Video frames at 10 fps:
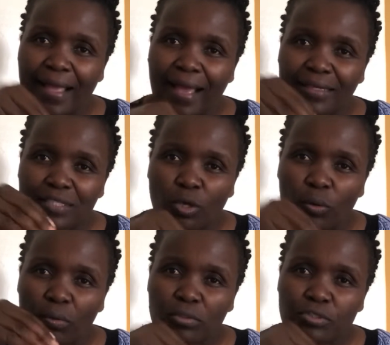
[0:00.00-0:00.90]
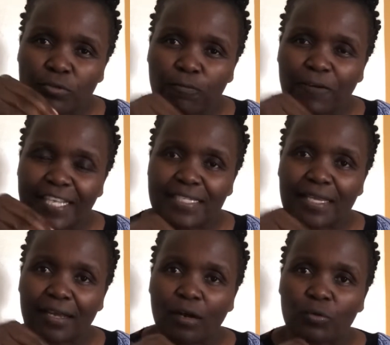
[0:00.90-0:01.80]
and also
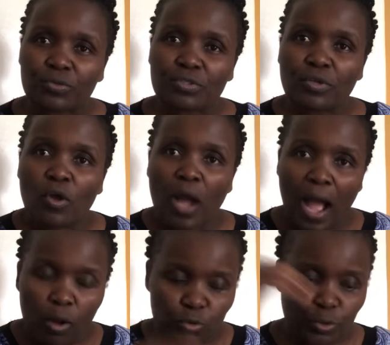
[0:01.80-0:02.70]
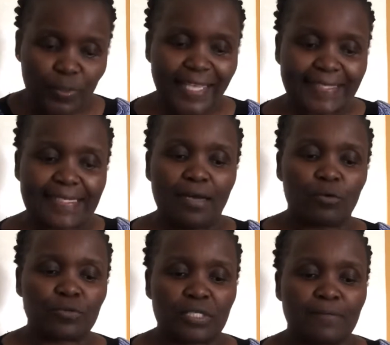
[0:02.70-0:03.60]
finding out how to get out,